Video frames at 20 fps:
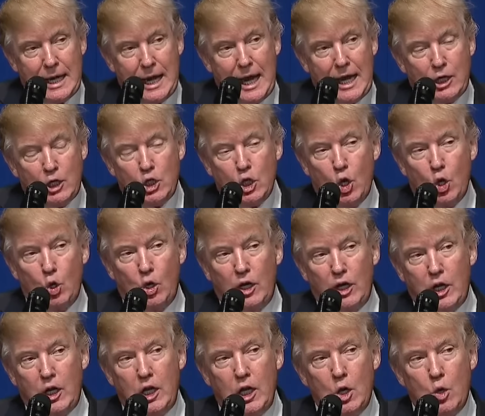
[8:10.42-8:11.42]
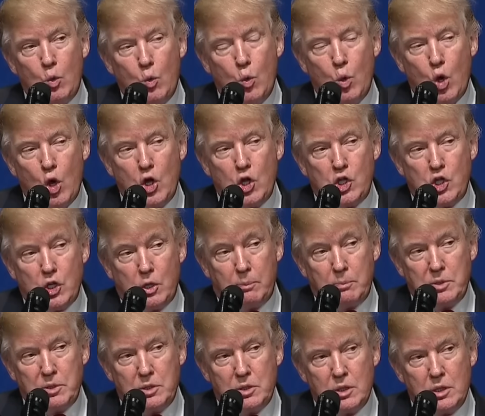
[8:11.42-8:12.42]
and totally
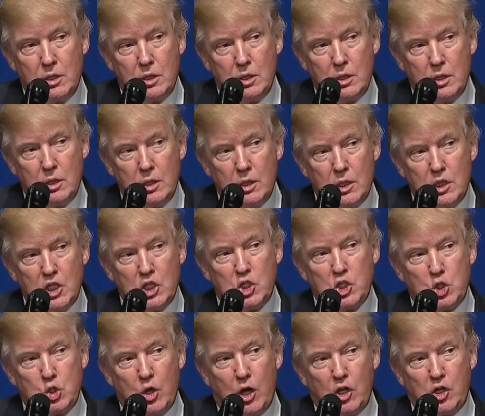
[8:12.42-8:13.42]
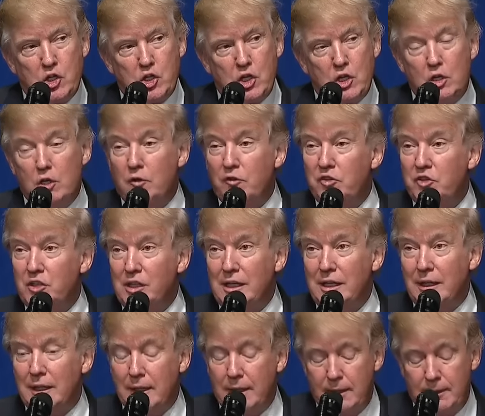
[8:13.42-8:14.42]
worships destruction. You've
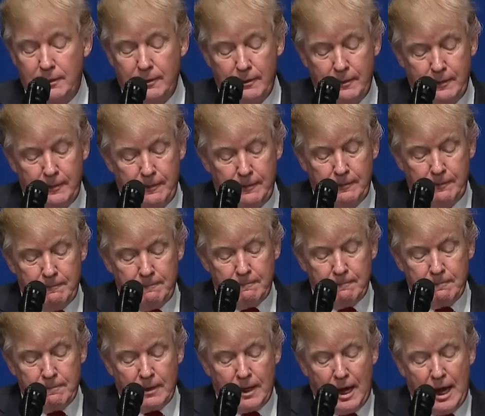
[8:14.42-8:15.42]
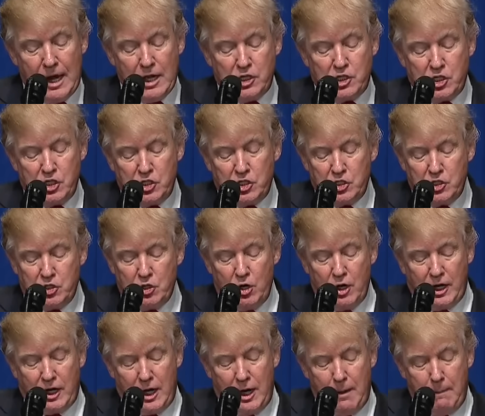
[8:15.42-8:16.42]
seen that. ISIS is
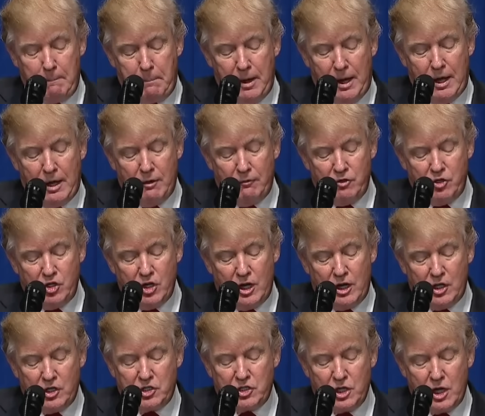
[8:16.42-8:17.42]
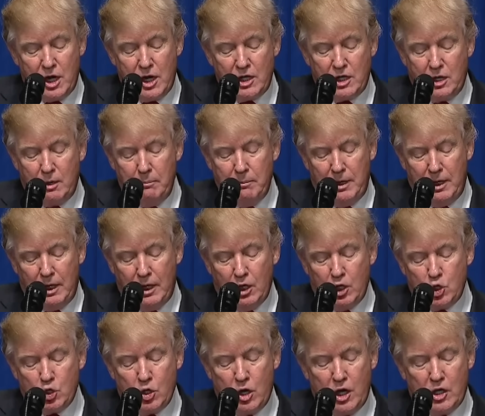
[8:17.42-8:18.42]
on a campaign of genocide, committing
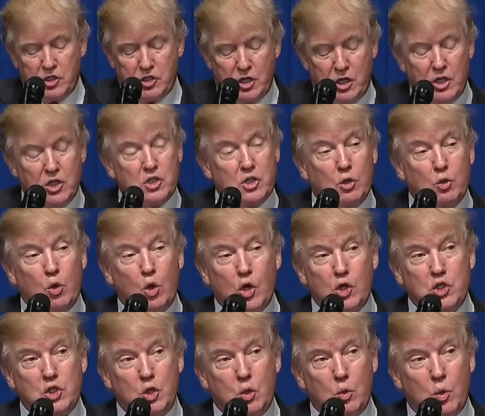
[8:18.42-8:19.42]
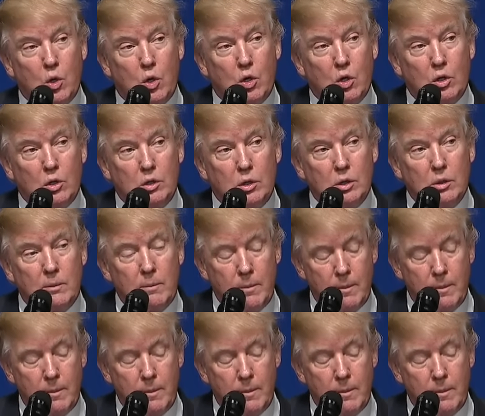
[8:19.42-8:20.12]
atrocities across the world.